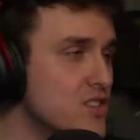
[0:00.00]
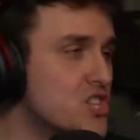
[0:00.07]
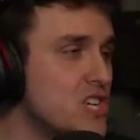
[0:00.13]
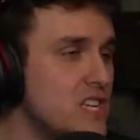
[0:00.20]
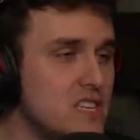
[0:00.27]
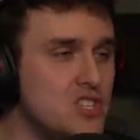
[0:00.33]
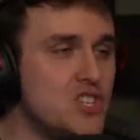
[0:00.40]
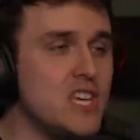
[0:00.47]

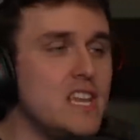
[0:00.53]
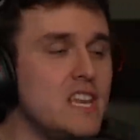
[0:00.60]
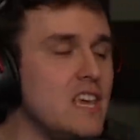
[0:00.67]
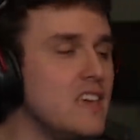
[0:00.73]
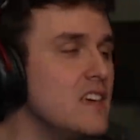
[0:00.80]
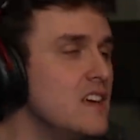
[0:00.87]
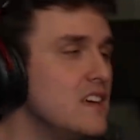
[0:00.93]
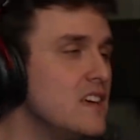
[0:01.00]
shitty genie
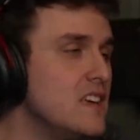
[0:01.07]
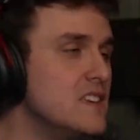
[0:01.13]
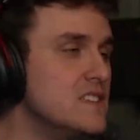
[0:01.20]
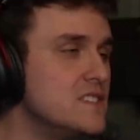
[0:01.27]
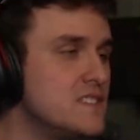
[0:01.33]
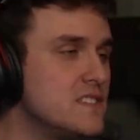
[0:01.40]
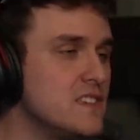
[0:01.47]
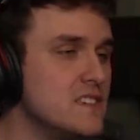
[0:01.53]

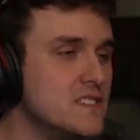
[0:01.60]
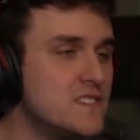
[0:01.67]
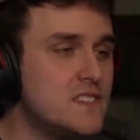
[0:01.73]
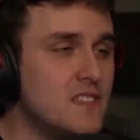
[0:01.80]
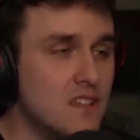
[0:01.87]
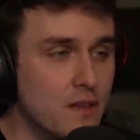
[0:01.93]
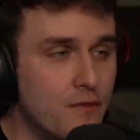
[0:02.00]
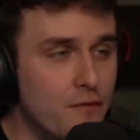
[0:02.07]
is is
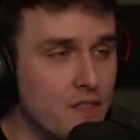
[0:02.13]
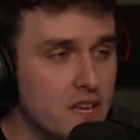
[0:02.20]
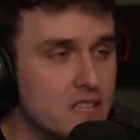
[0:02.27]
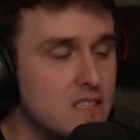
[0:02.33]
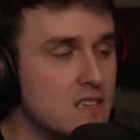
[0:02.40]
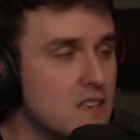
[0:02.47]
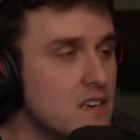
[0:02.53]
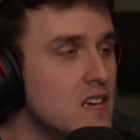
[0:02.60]
still
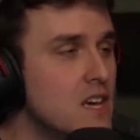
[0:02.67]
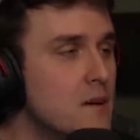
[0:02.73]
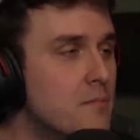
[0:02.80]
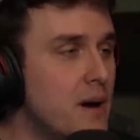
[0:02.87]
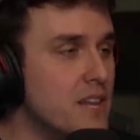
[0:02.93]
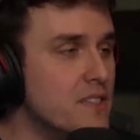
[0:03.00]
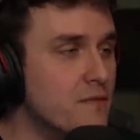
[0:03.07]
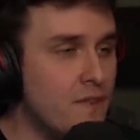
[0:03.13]
afflicted
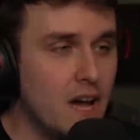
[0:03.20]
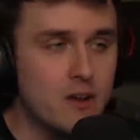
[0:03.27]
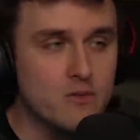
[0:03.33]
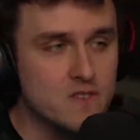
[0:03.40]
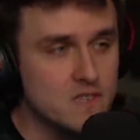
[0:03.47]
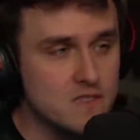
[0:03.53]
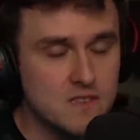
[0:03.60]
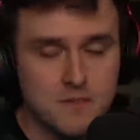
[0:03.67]
by the
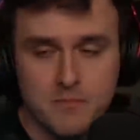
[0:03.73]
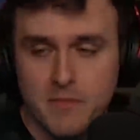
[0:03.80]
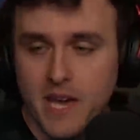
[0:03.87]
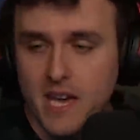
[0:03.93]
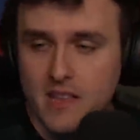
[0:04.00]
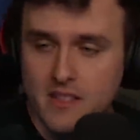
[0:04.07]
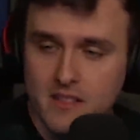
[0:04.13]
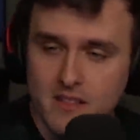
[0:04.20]
viruses of man.